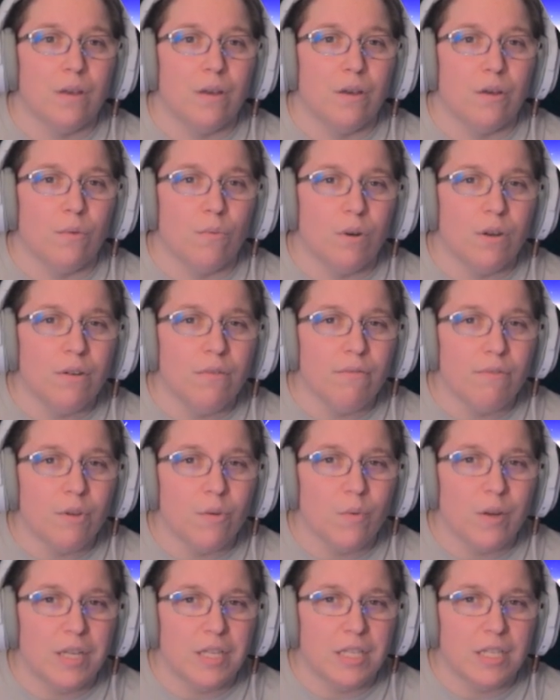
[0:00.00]
One of the
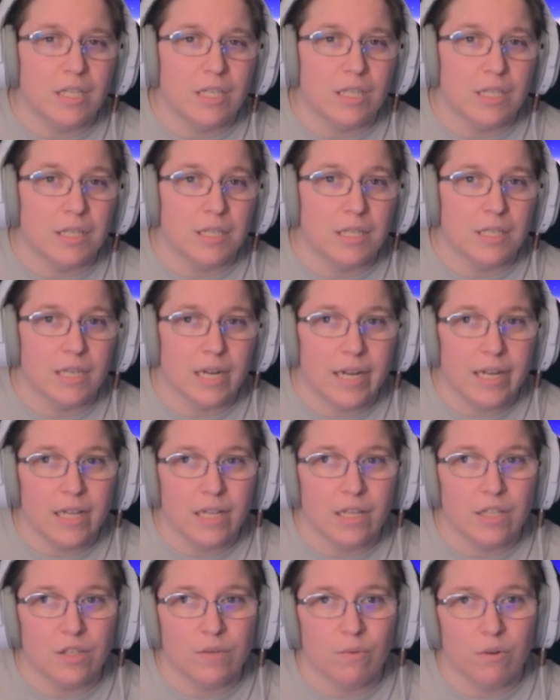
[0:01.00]
reasons
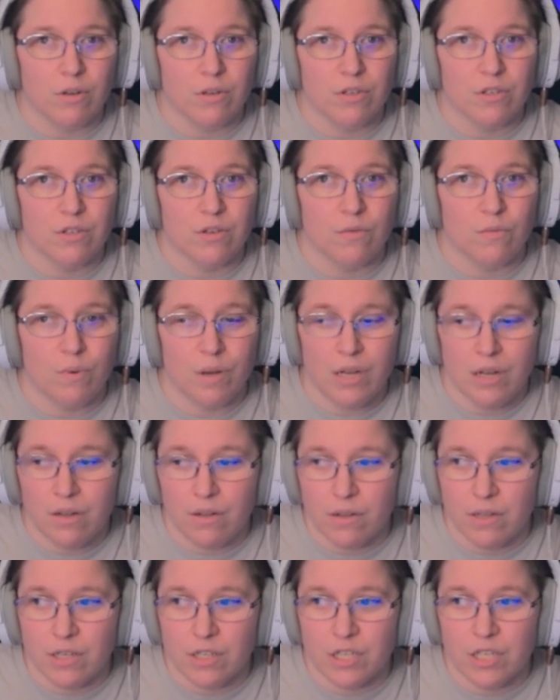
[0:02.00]
silence works so
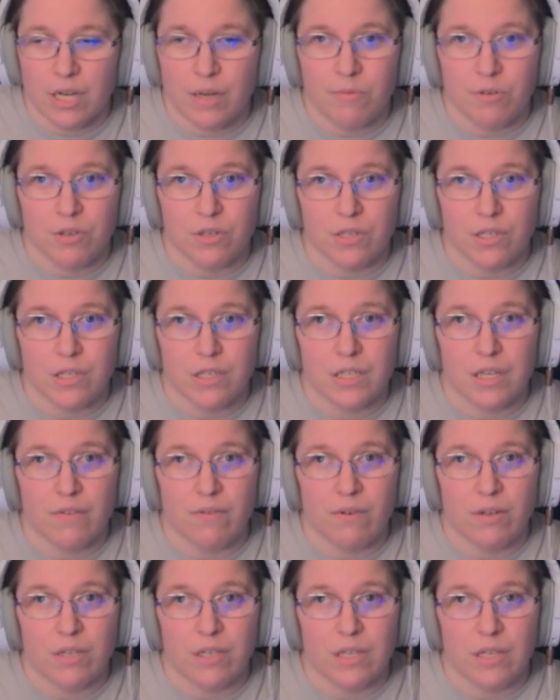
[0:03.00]
well in chapters
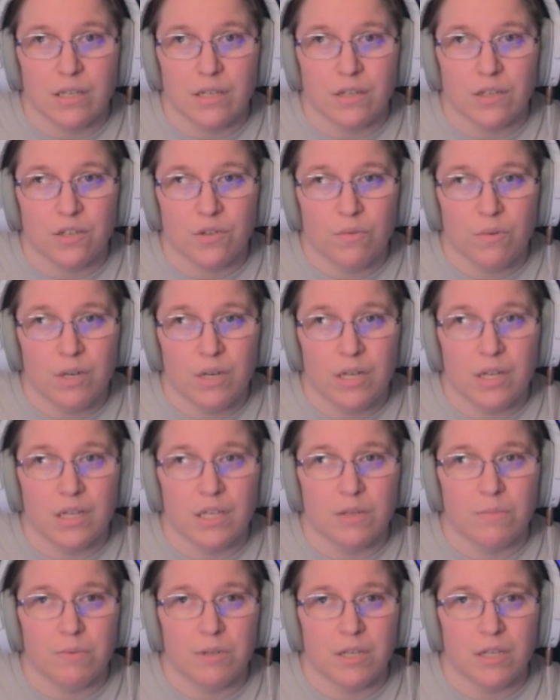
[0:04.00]
17 to 20
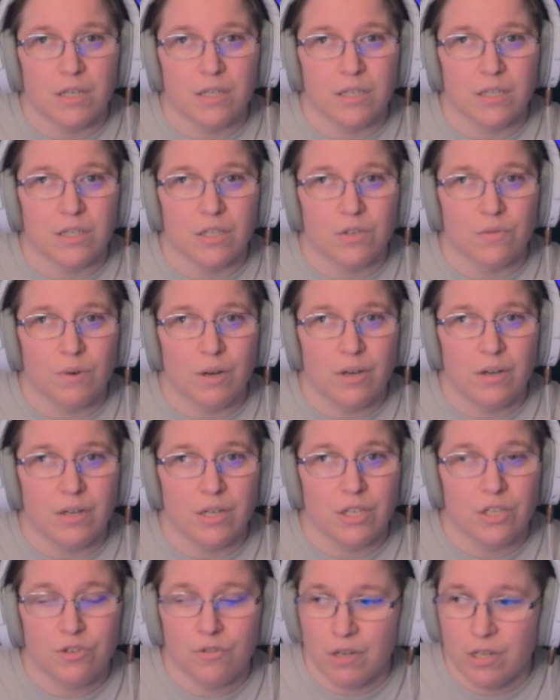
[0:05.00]
is because the surrounding
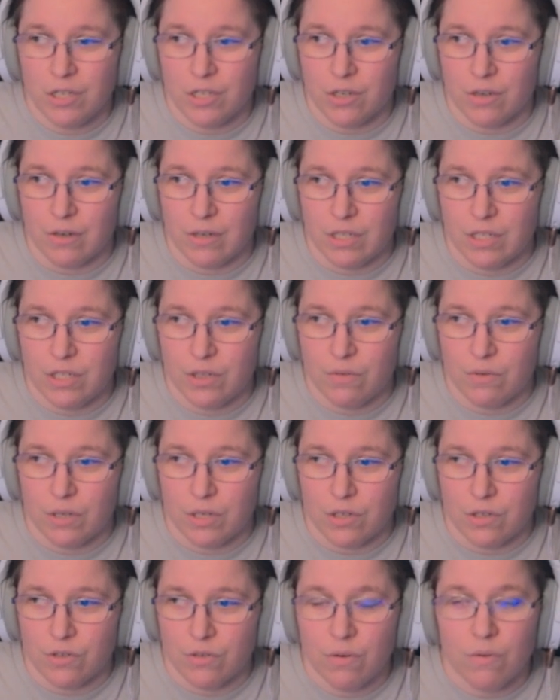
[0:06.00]
structure is so
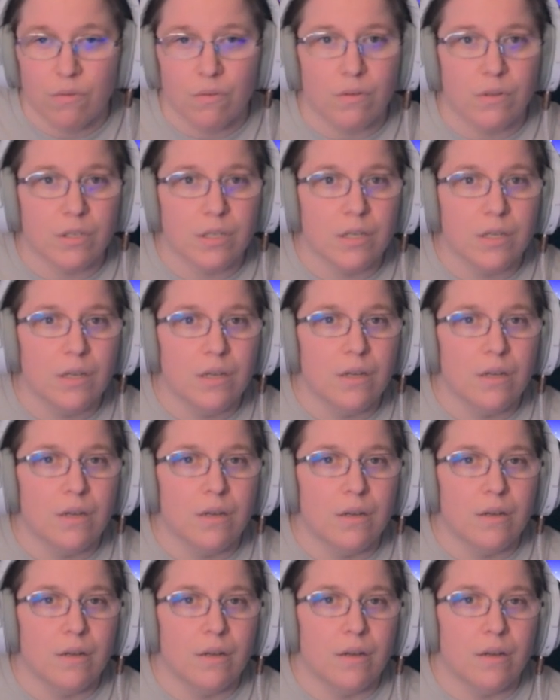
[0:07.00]
controlled.
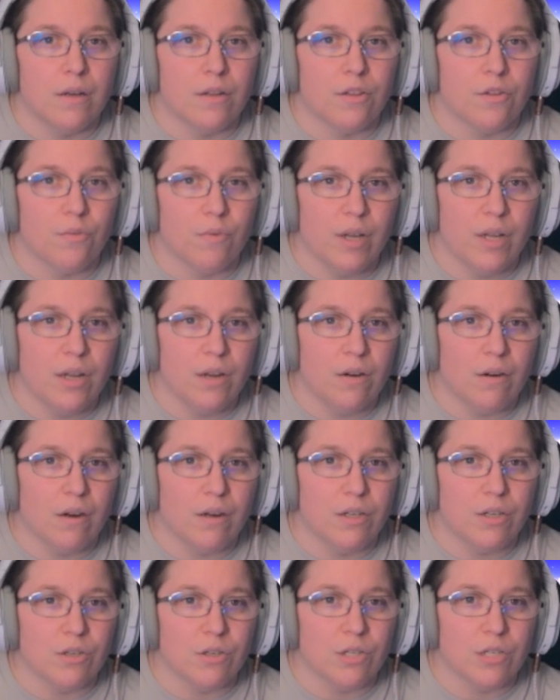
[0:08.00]
The reader
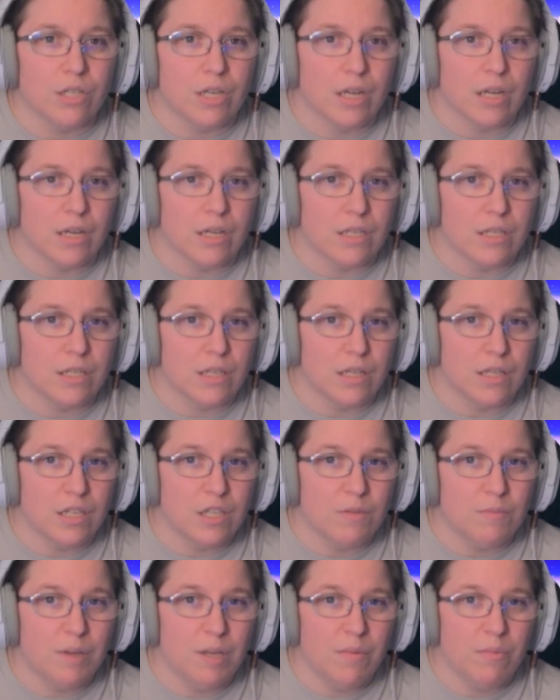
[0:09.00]
understands that
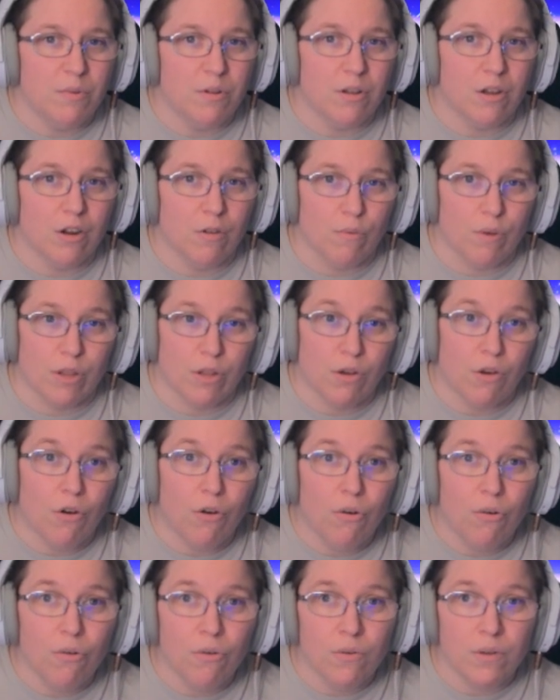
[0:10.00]
these people are
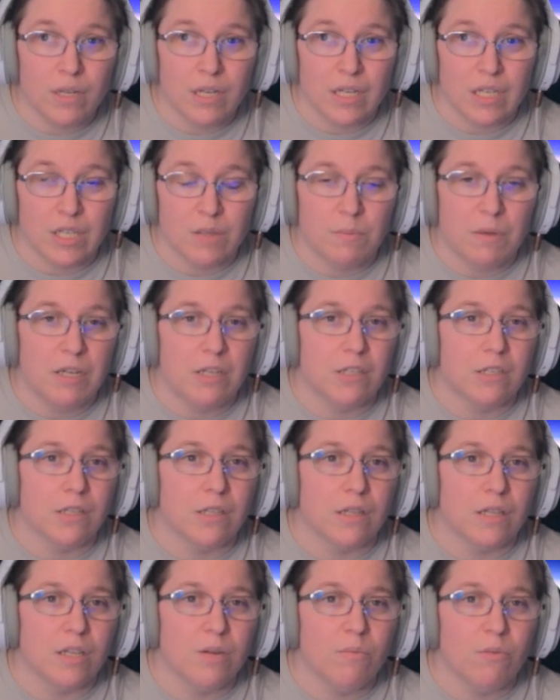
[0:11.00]
withholding speech
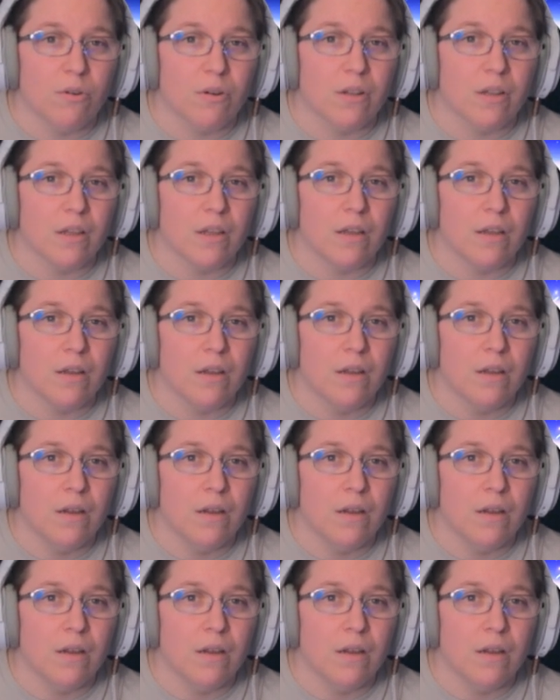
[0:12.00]
deliberately.